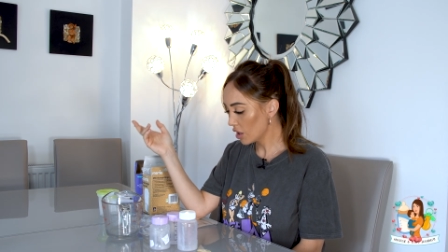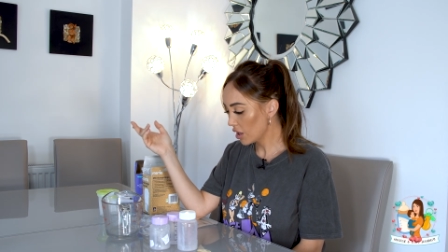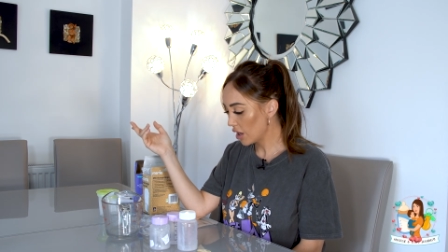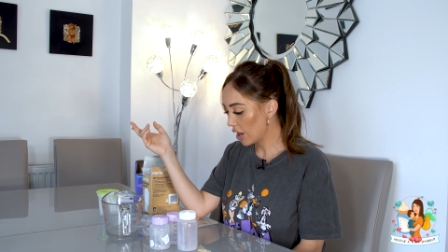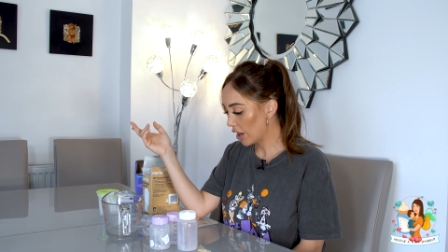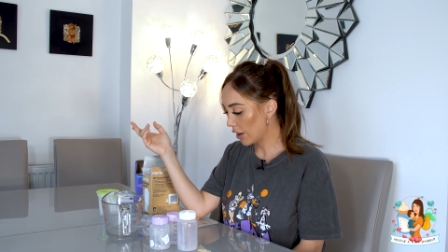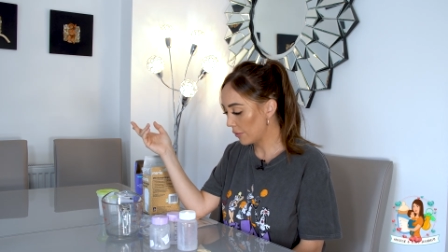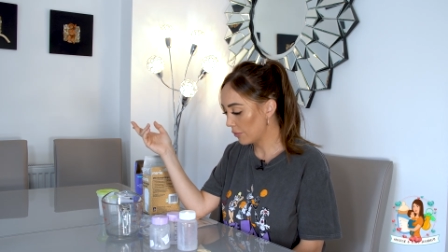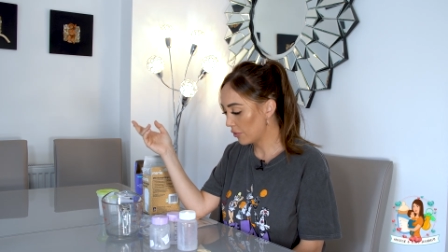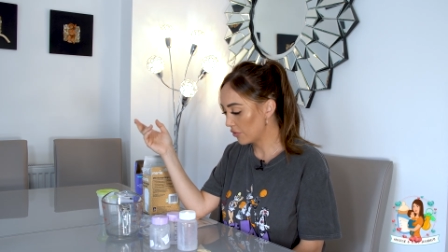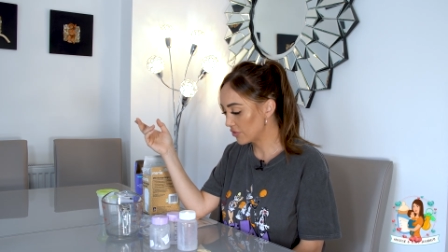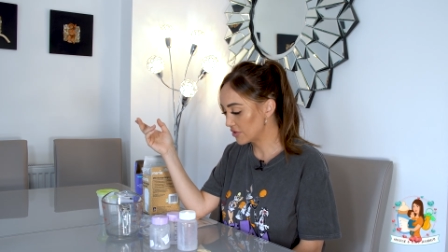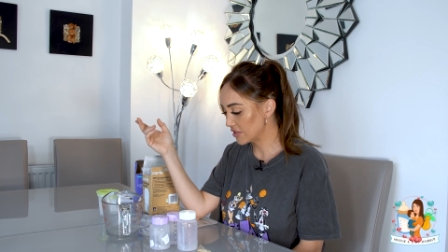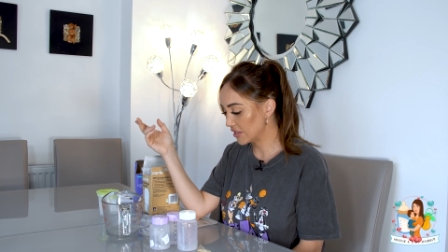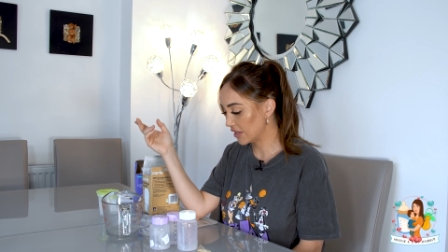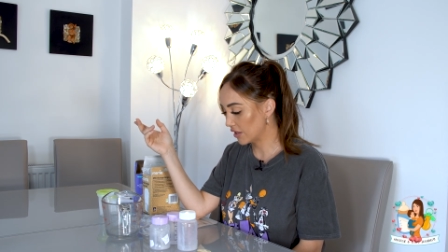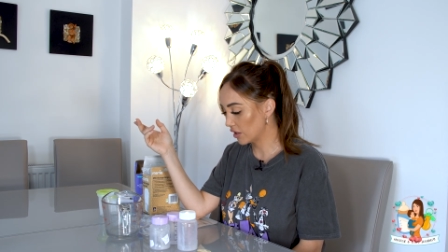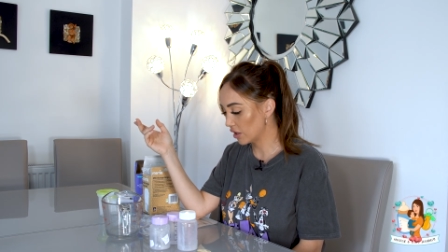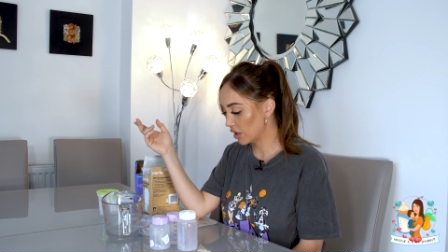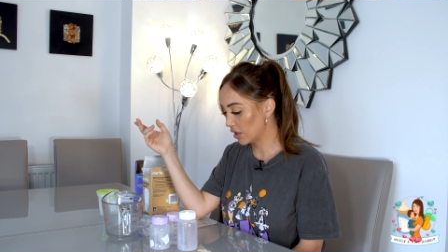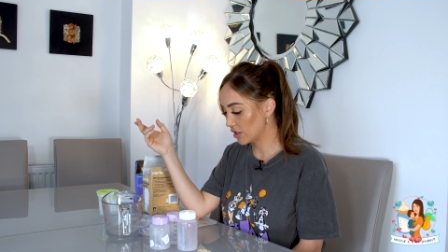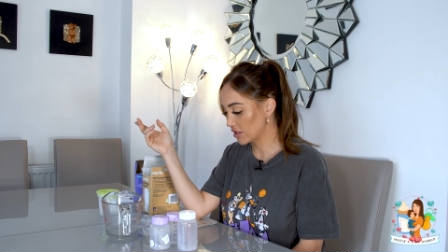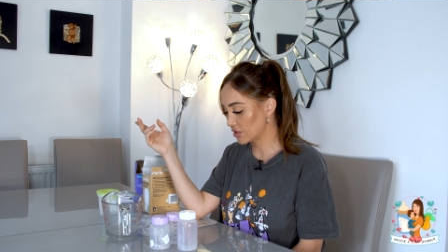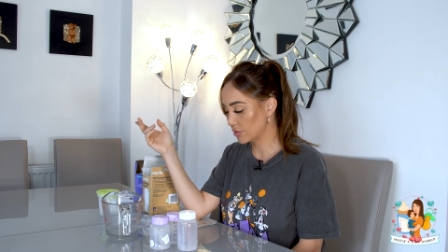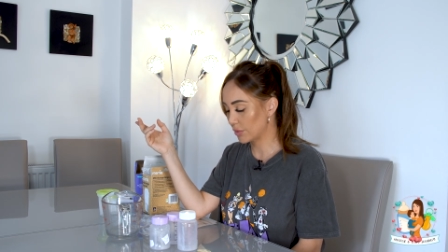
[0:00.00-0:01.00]
Obviously, it
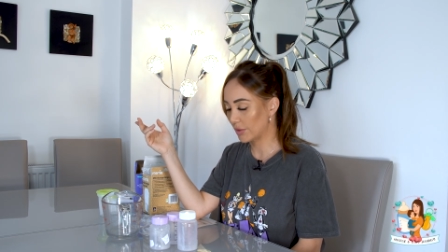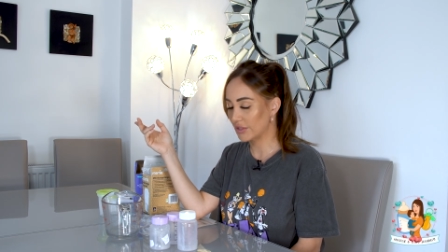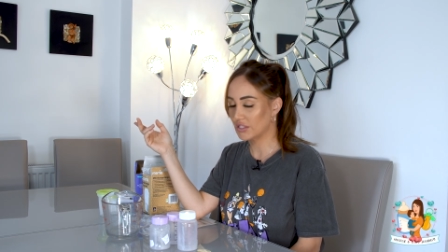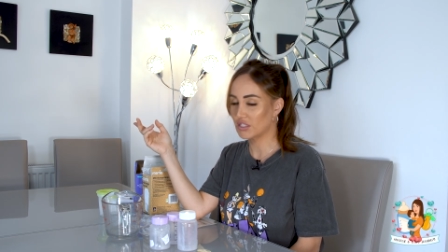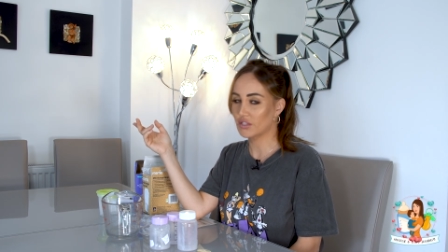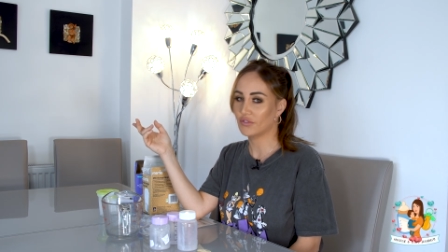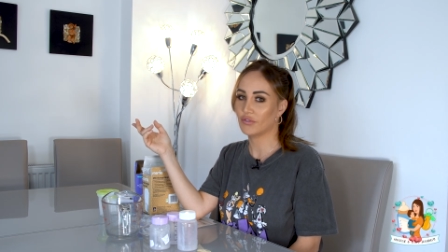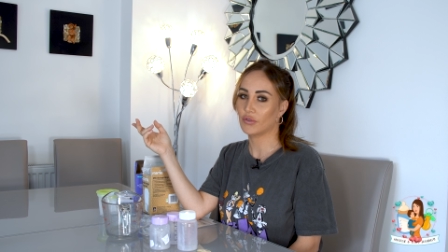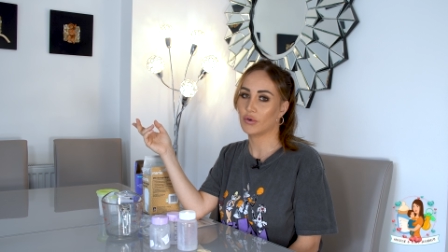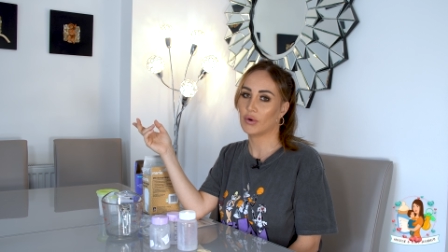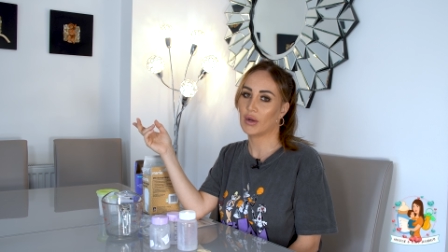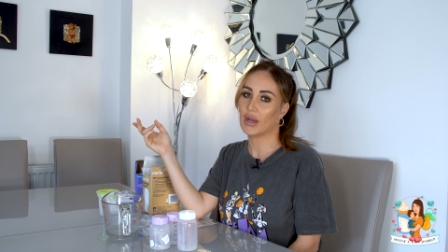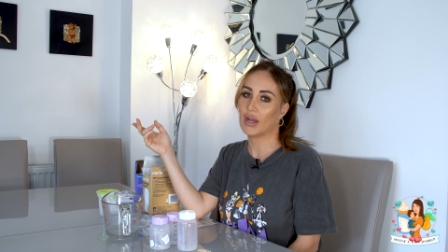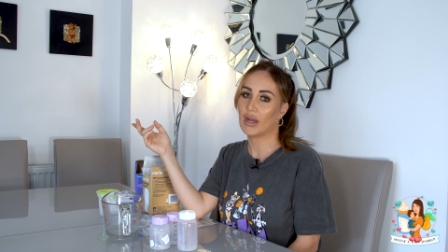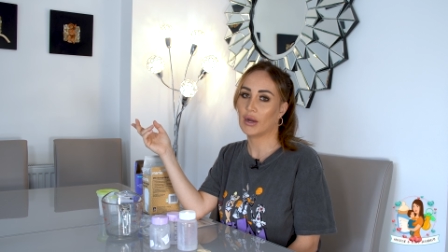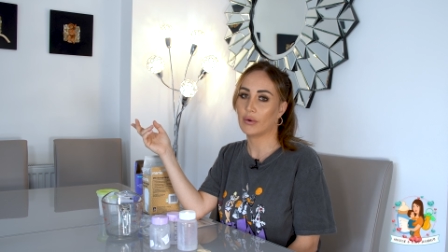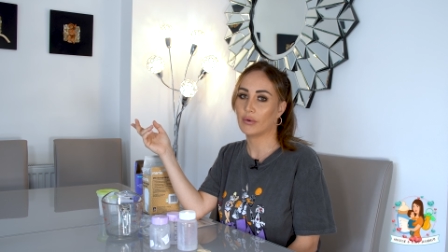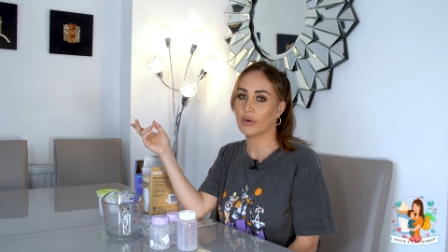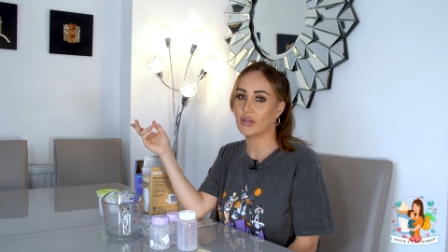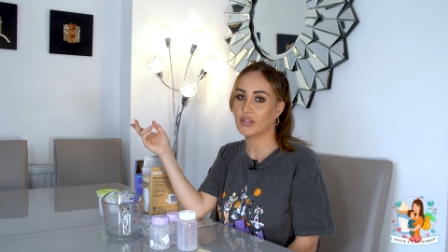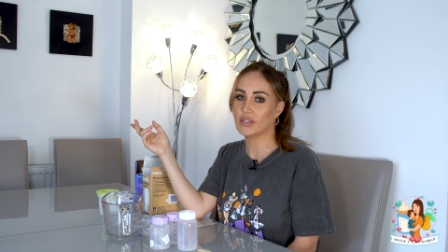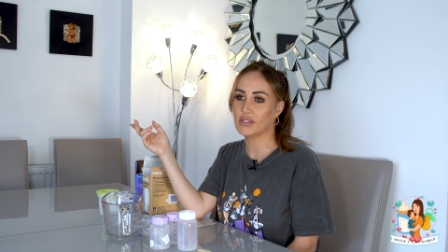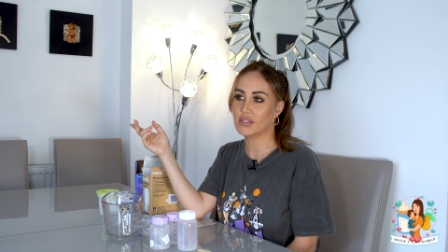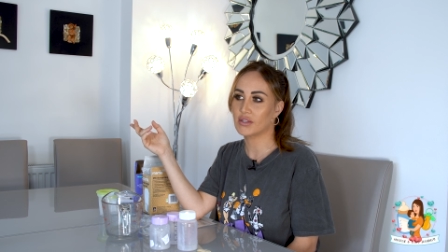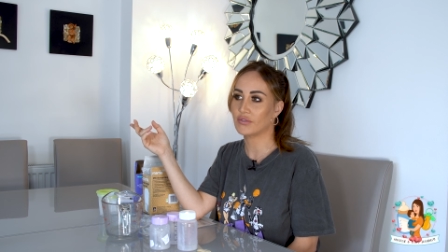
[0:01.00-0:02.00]
lasts 24
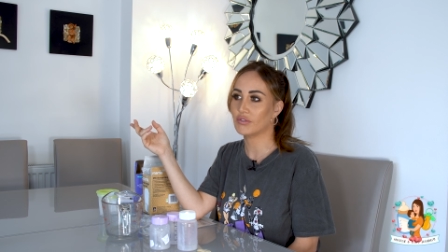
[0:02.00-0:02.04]
hours